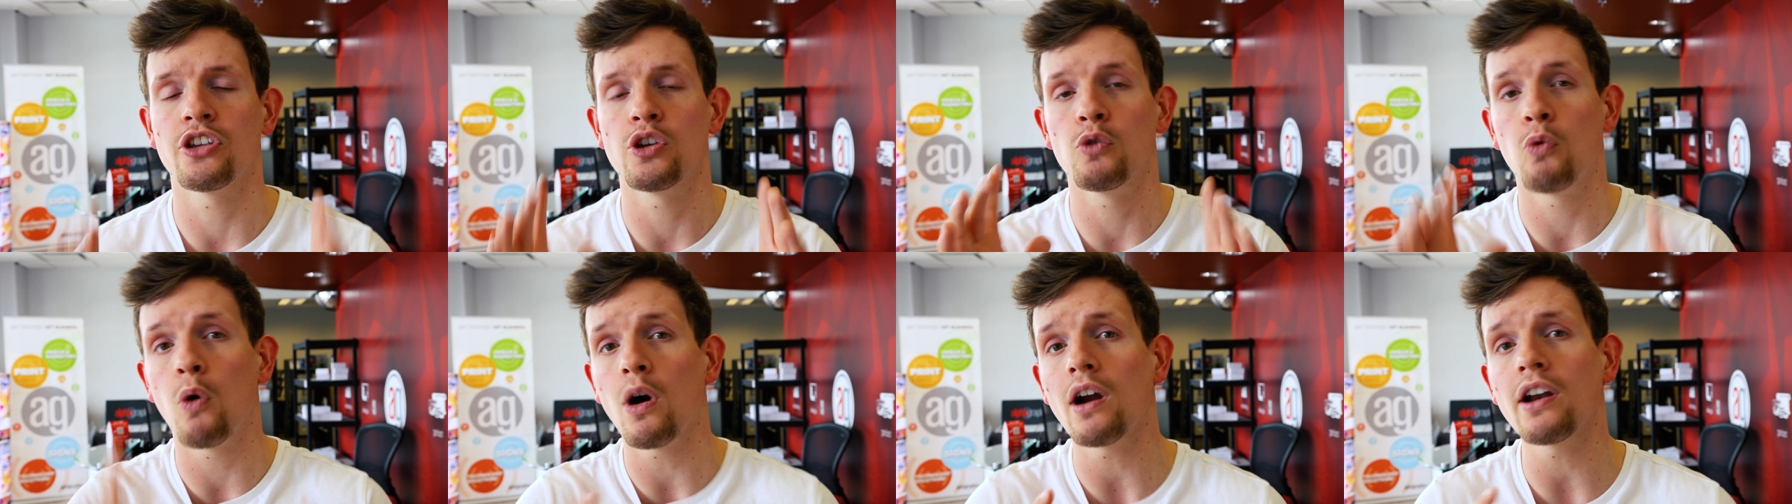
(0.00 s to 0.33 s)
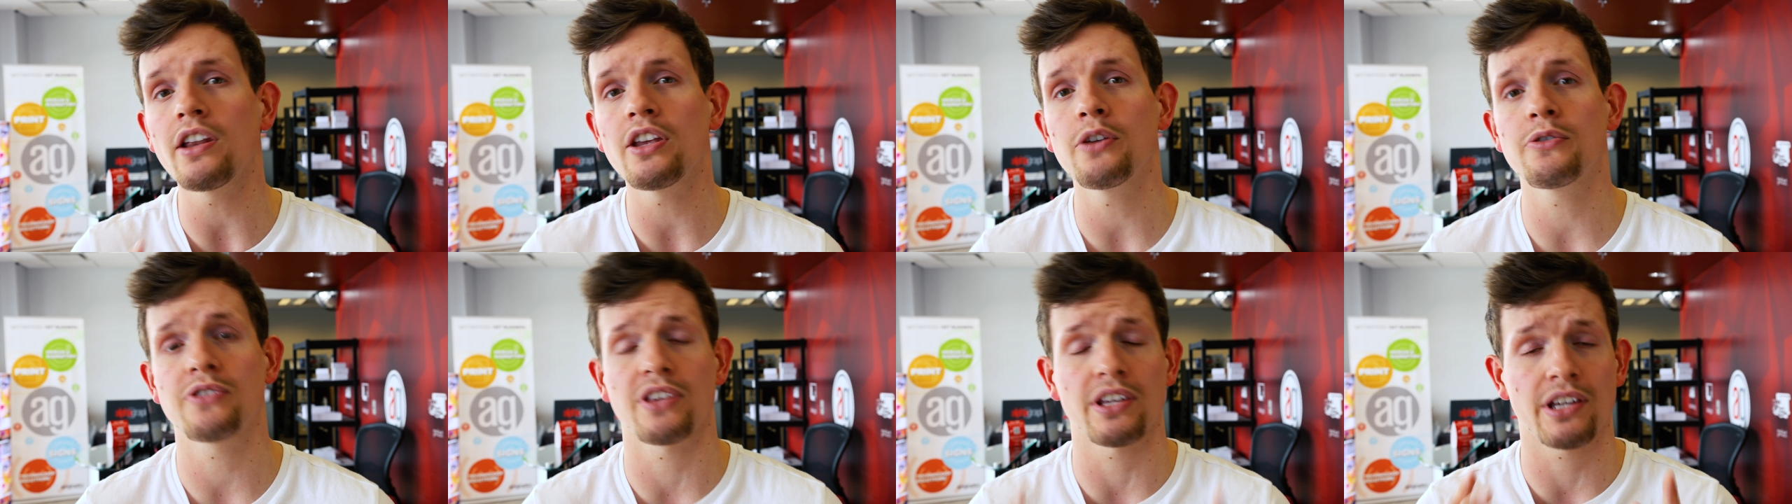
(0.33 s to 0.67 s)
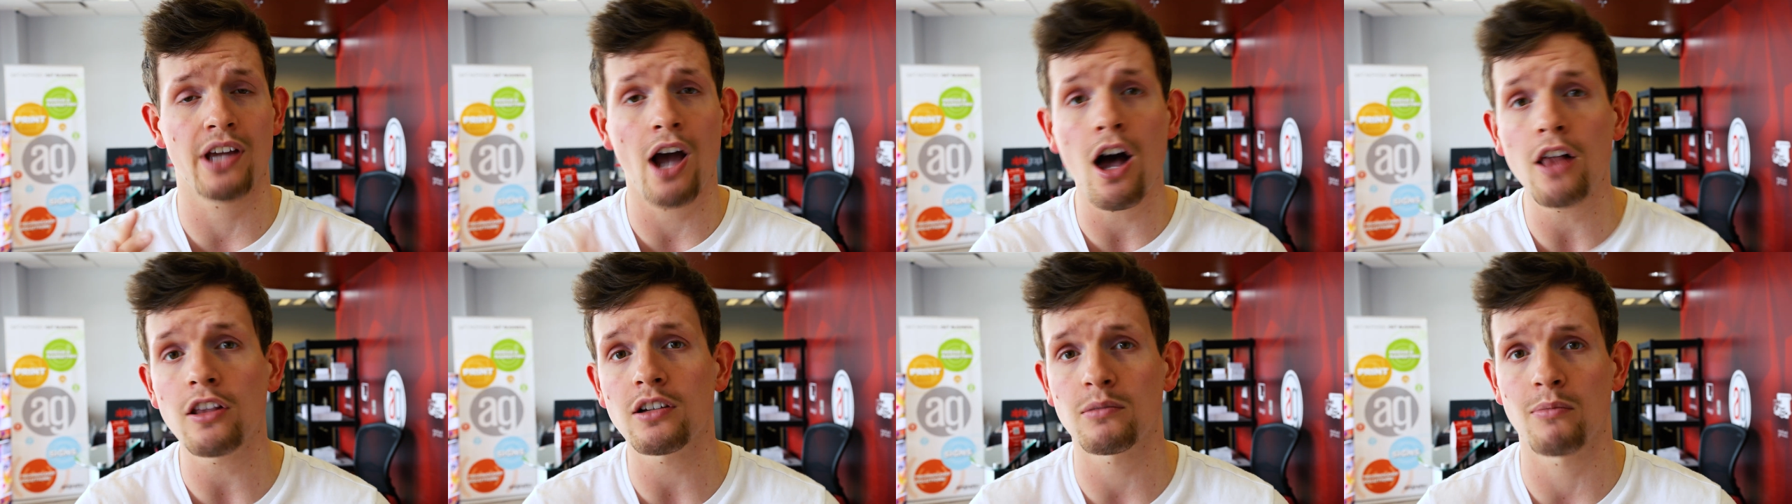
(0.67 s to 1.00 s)
you wanna use
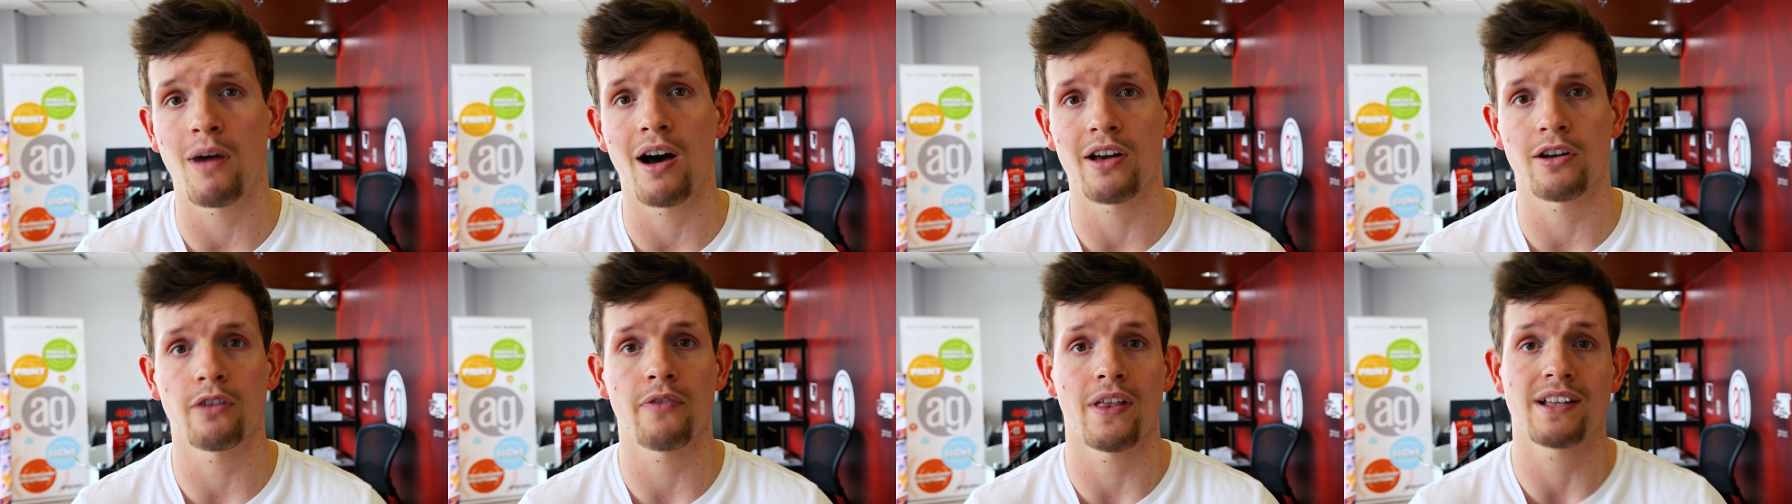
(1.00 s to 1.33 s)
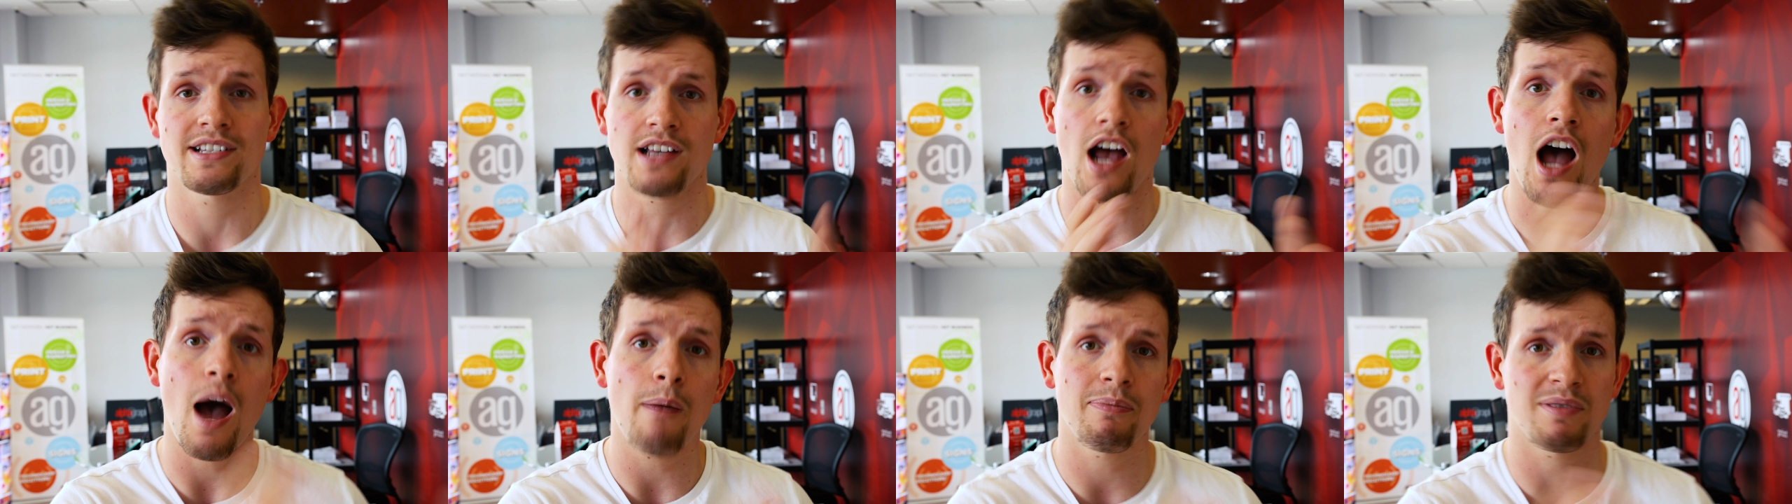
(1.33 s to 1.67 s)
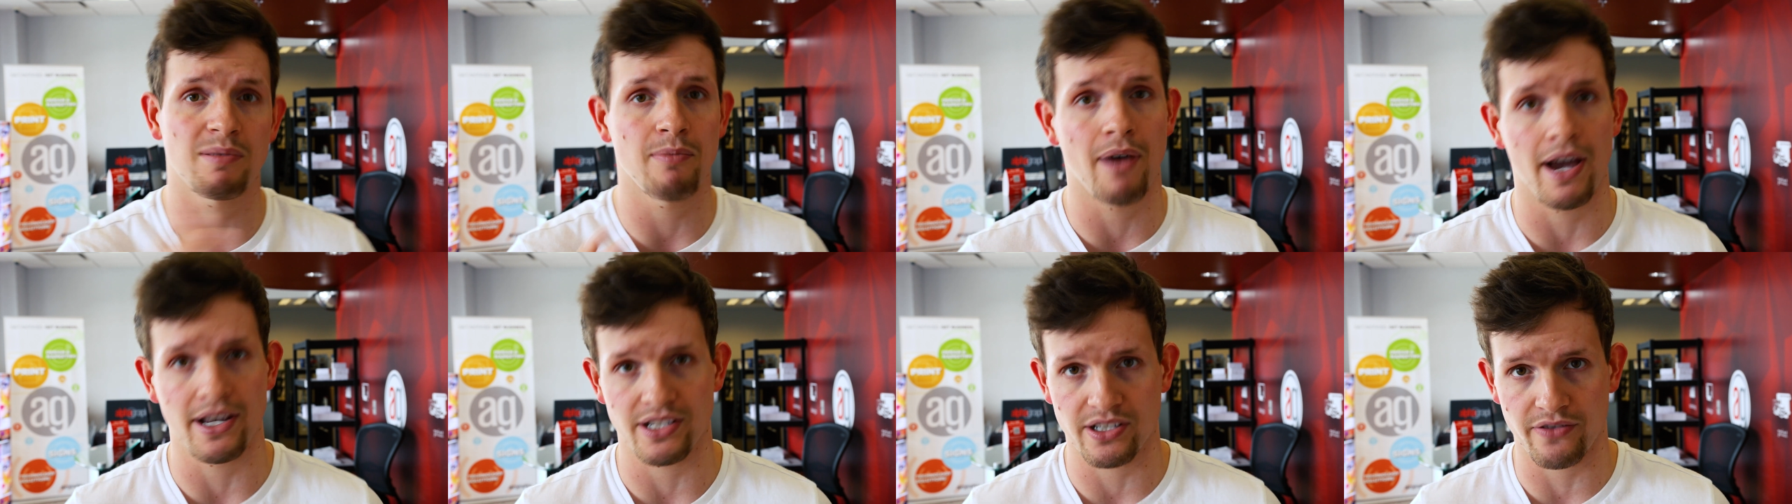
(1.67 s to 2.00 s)
the color model that's
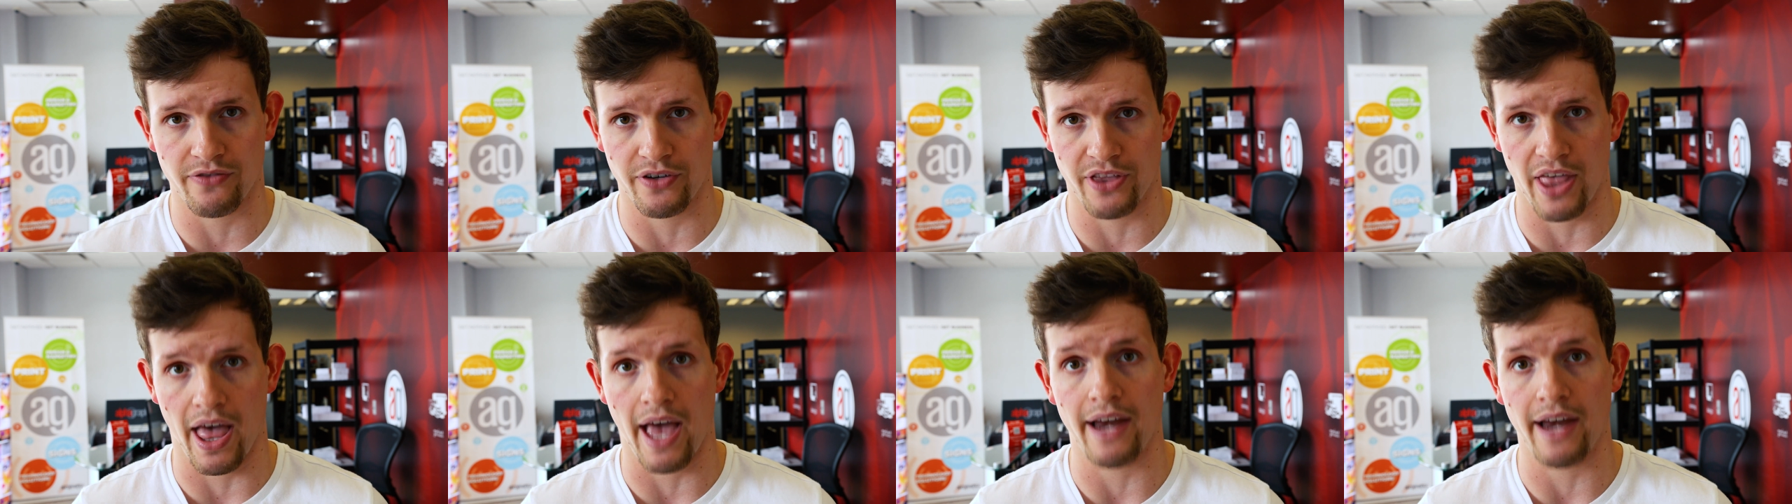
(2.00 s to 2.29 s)
optimized for